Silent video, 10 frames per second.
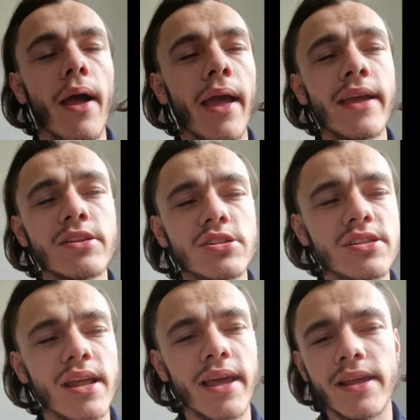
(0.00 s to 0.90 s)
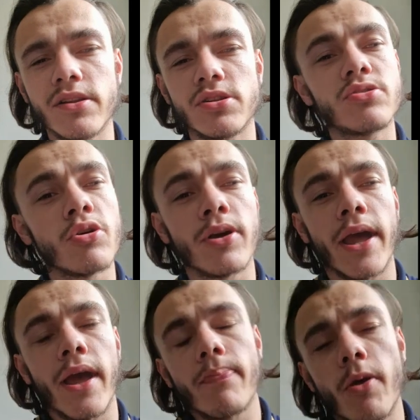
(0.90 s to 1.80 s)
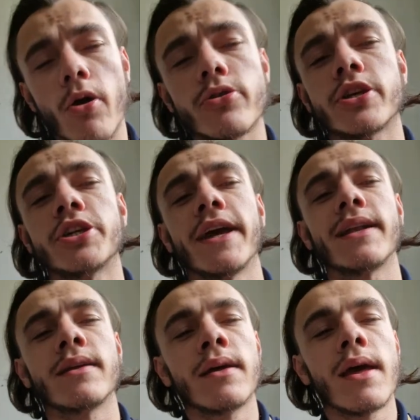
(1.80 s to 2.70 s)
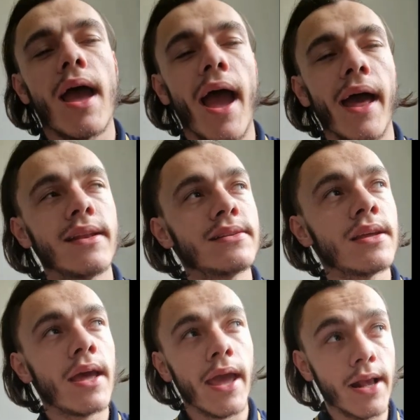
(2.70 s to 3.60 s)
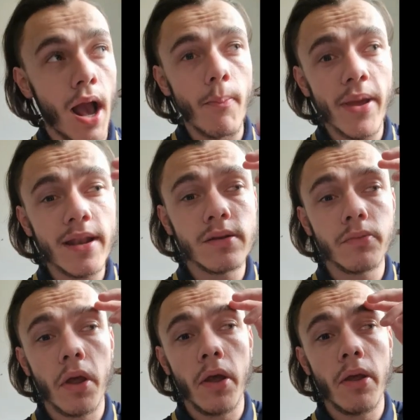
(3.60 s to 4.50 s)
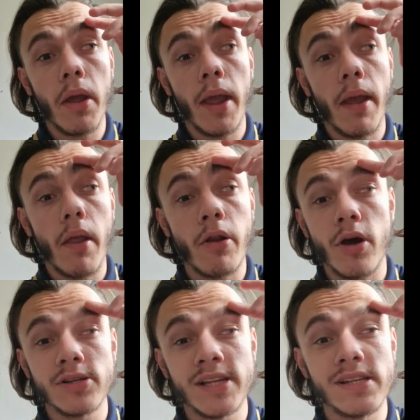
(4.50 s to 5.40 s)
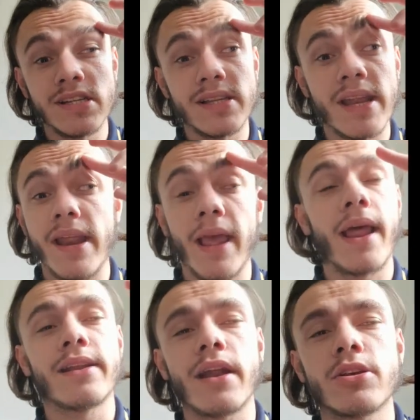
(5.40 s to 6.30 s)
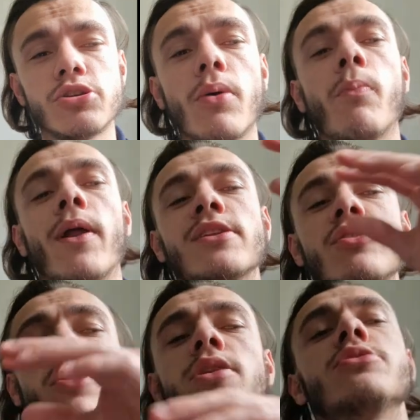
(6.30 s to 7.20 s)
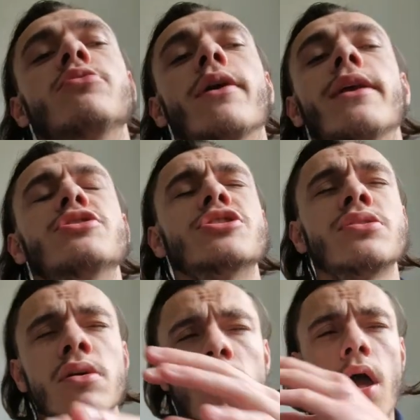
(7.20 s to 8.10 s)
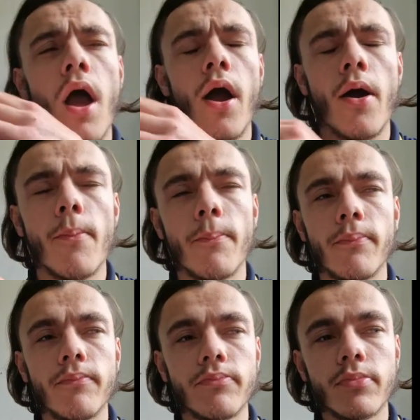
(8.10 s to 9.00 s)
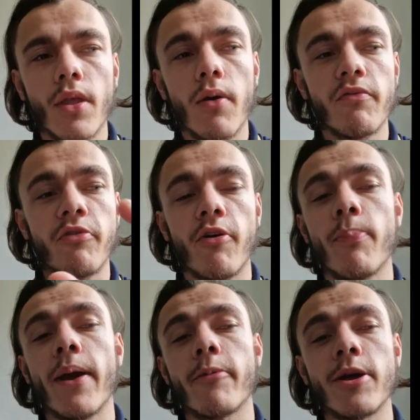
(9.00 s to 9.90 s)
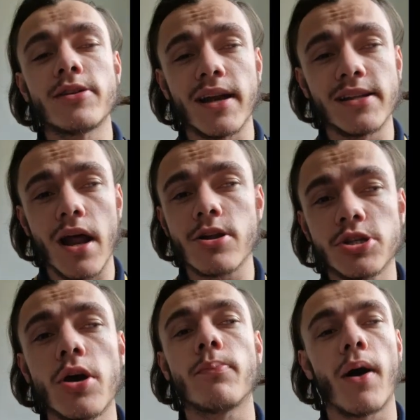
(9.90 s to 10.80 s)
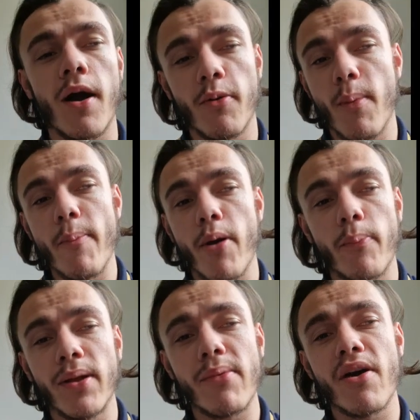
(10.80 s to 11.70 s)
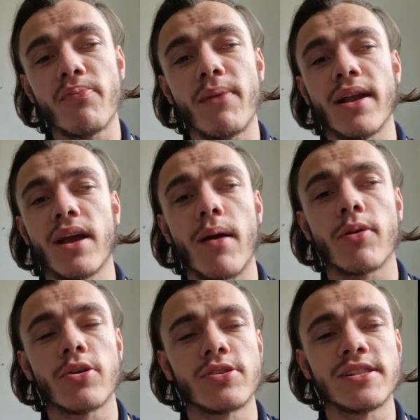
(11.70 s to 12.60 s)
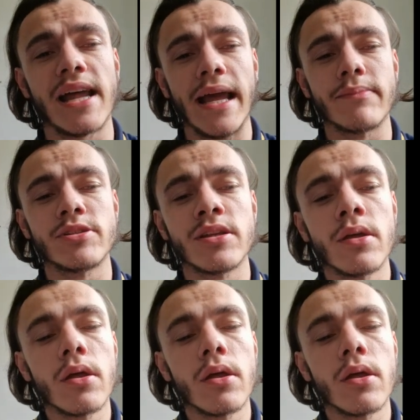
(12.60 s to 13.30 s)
He just took it on the chin, and he come in last season, didn't he, and done a job when Sarkic got injured for a period, and he's done a job. I remember at Plymouth, made a couple of good saves.